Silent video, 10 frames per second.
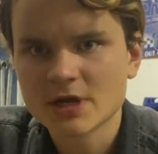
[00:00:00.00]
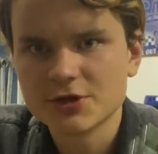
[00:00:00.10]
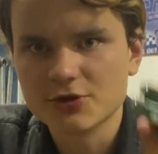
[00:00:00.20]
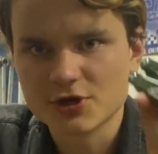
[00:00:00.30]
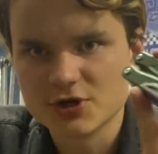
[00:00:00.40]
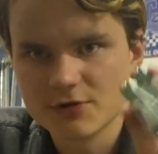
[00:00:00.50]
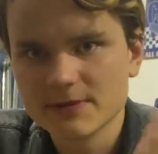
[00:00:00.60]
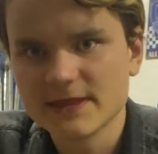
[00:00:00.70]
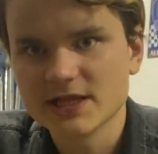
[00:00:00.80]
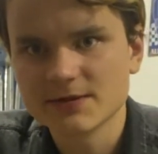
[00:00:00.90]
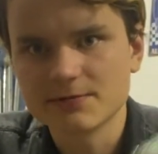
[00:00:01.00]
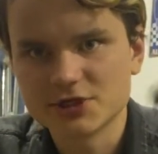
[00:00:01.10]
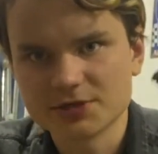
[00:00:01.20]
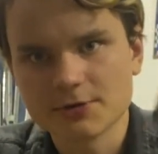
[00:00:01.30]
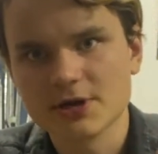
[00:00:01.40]
you can do with this, which
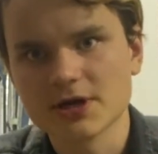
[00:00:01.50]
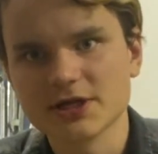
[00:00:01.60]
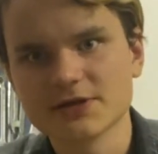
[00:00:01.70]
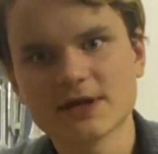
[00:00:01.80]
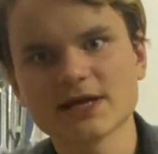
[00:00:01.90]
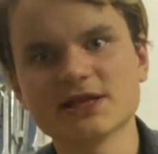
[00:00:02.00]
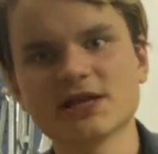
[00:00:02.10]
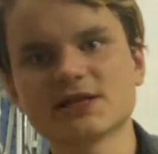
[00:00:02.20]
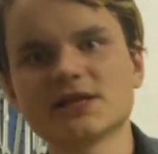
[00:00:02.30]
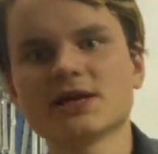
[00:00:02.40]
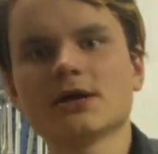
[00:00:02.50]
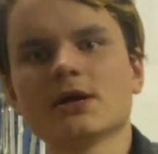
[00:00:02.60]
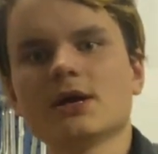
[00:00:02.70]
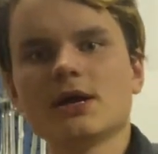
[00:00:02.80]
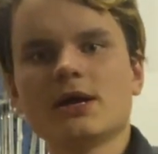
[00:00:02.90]
is very nice. So that sits
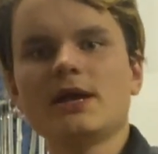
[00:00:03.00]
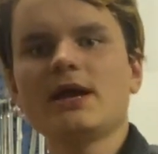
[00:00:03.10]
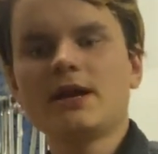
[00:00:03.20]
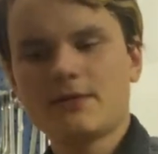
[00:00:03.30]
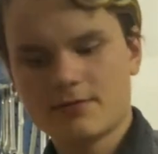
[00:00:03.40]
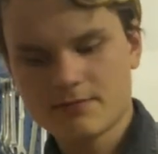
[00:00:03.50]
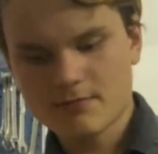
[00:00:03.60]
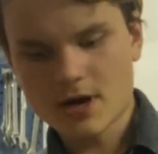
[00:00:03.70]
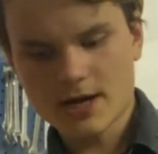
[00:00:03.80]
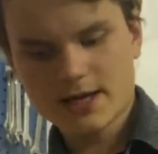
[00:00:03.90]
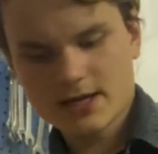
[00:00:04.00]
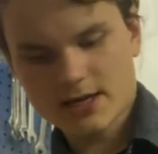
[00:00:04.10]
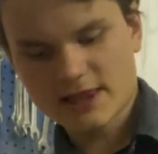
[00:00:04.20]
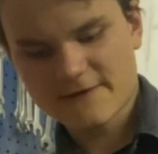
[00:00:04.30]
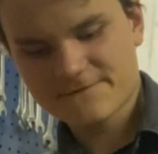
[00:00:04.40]
in my
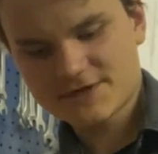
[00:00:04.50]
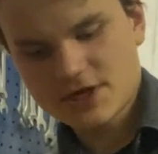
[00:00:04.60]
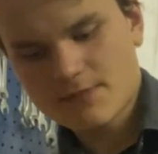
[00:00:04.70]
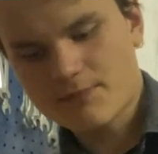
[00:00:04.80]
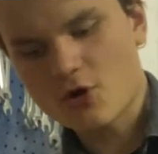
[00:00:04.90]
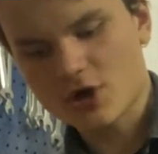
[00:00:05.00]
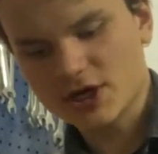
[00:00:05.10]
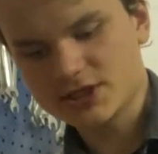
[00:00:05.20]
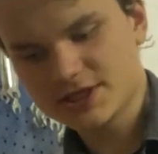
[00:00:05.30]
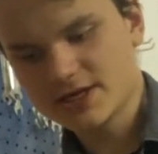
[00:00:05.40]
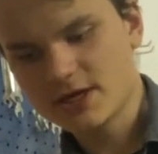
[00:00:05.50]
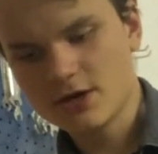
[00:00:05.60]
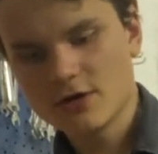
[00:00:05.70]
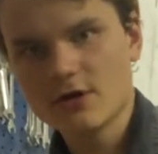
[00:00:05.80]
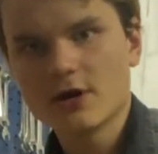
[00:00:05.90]
left pocket,
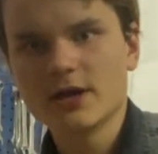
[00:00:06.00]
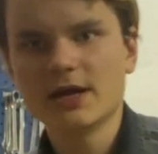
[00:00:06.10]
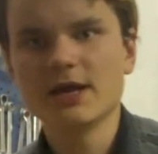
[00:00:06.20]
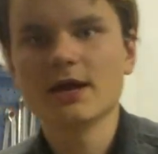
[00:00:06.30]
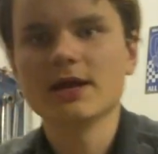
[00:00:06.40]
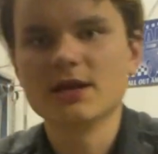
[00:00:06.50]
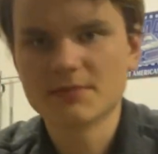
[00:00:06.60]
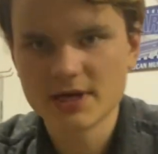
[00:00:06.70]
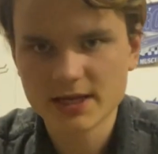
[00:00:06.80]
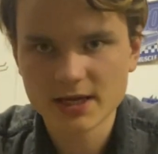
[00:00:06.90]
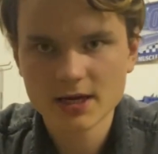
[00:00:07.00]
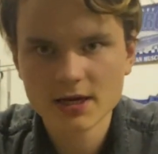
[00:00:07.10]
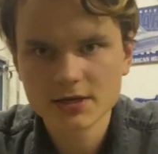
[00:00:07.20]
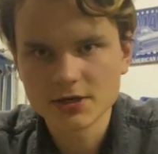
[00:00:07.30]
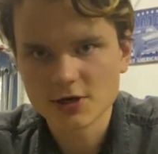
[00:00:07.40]
in my
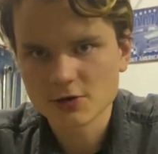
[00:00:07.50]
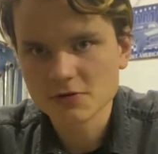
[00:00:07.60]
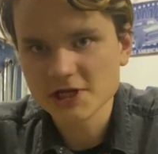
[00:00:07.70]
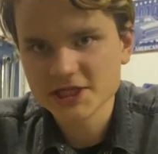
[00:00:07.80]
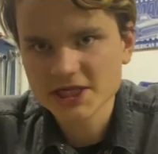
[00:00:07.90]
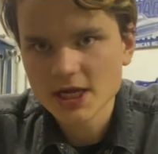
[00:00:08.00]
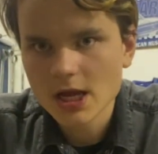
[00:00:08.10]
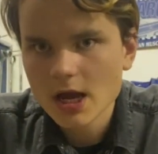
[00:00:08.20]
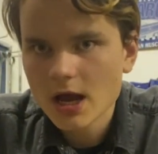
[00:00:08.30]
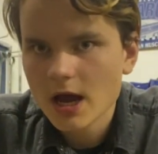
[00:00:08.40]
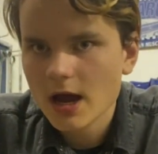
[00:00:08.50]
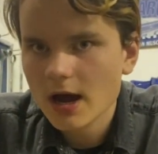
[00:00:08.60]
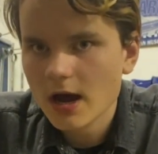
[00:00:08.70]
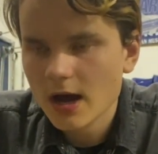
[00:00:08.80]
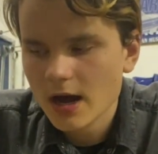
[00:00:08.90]
dungarees.
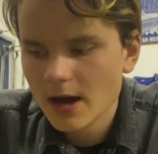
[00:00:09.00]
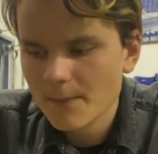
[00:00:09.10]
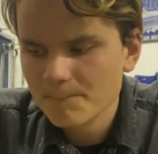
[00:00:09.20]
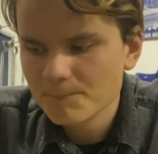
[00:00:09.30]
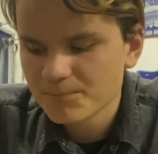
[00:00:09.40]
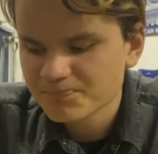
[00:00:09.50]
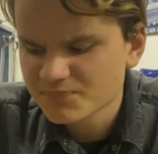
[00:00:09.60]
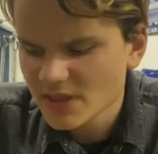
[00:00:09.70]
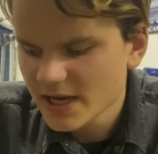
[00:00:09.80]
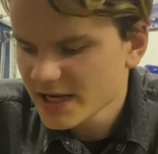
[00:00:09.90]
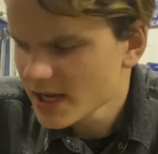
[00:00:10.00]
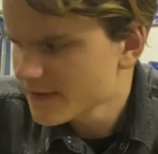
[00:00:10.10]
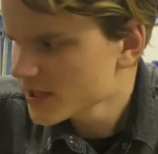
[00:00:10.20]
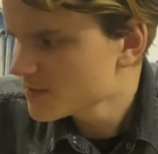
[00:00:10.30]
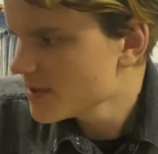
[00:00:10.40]
And yeah,
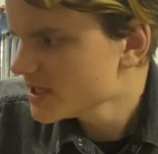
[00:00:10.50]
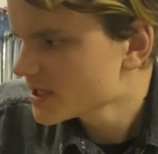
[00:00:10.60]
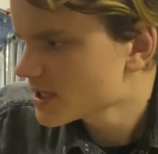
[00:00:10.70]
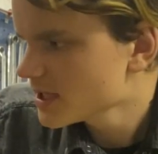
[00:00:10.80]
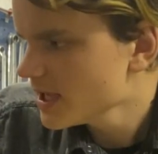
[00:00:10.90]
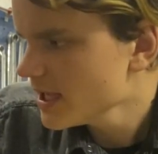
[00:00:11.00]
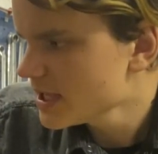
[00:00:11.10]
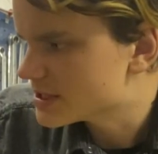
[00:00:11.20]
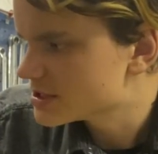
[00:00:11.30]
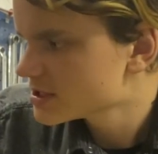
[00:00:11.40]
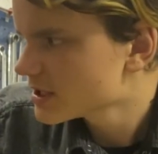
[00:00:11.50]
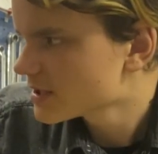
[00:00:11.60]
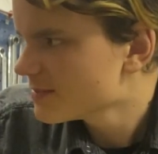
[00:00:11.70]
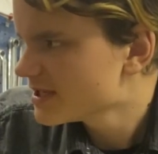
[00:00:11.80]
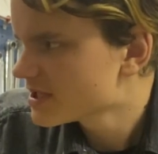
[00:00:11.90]
that's basically it. That's
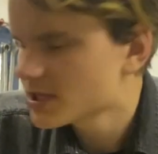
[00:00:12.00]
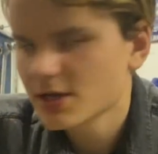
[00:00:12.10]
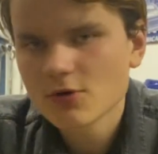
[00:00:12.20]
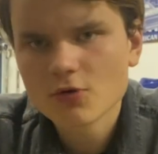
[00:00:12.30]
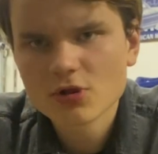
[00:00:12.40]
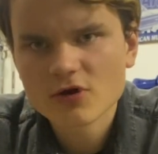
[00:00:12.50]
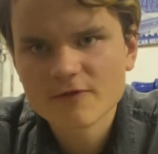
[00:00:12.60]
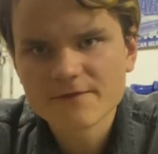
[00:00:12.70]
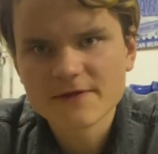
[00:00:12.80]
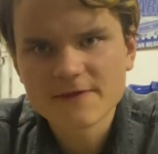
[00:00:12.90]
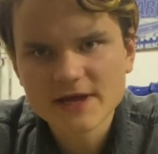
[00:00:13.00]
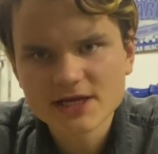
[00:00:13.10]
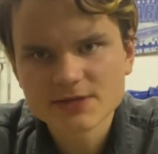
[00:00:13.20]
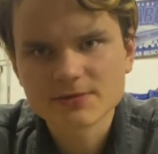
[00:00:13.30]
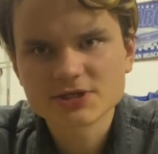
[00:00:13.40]
basically all of the
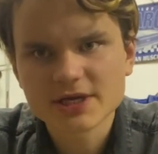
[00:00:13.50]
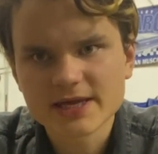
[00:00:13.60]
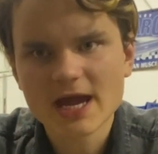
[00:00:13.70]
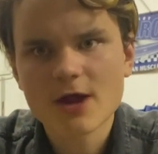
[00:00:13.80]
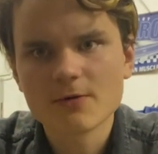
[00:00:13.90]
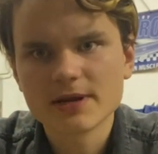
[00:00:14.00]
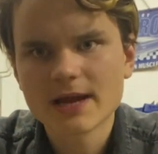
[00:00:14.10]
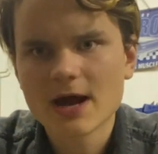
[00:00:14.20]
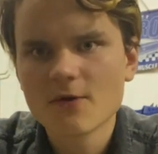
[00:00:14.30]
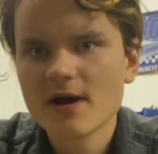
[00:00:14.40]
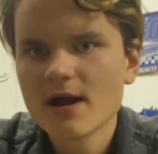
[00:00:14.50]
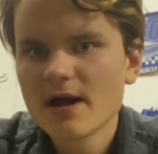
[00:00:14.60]
things which I carry. Now,